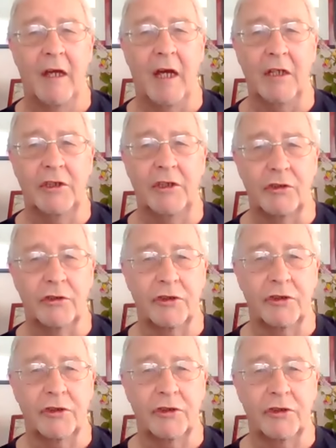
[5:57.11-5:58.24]
I saw
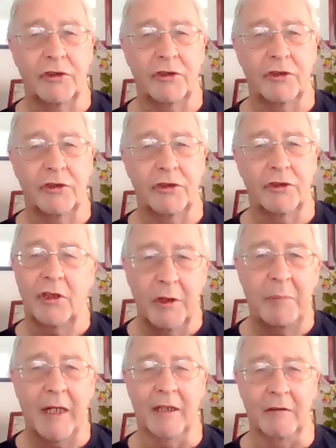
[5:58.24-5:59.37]
solar paneling, for
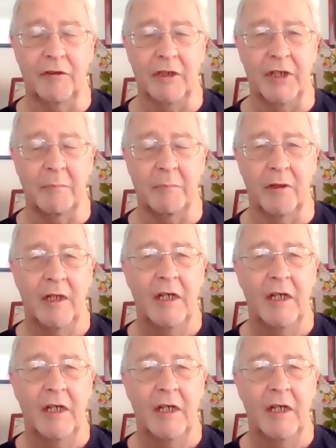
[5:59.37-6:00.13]
example,